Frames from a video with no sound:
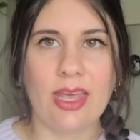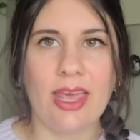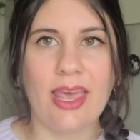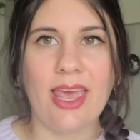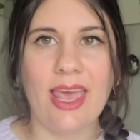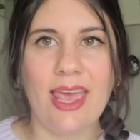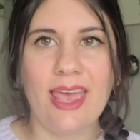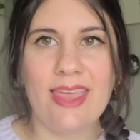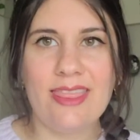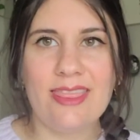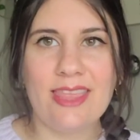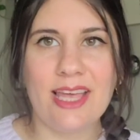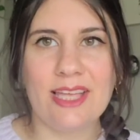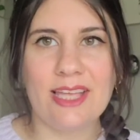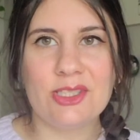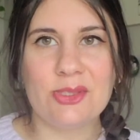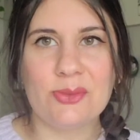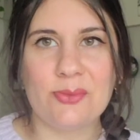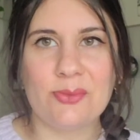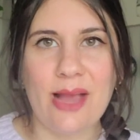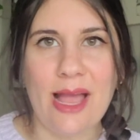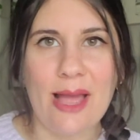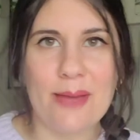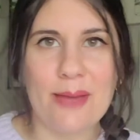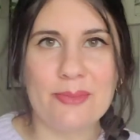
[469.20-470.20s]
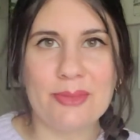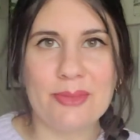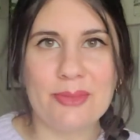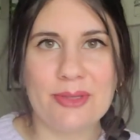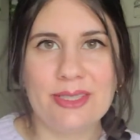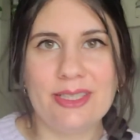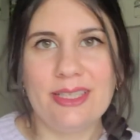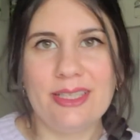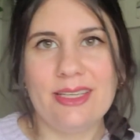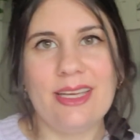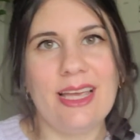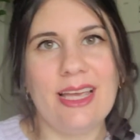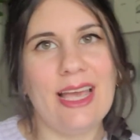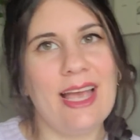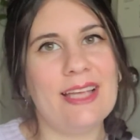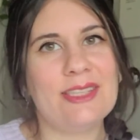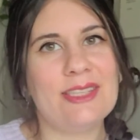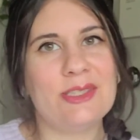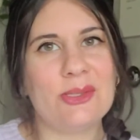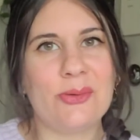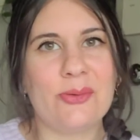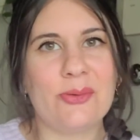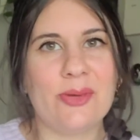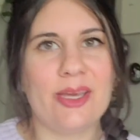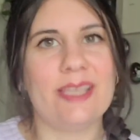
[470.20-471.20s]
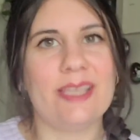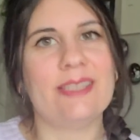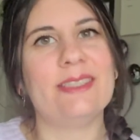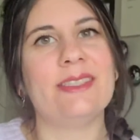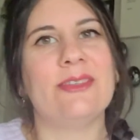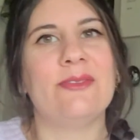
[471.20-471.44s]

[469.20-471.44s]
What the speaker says: And that's a wrap. As always,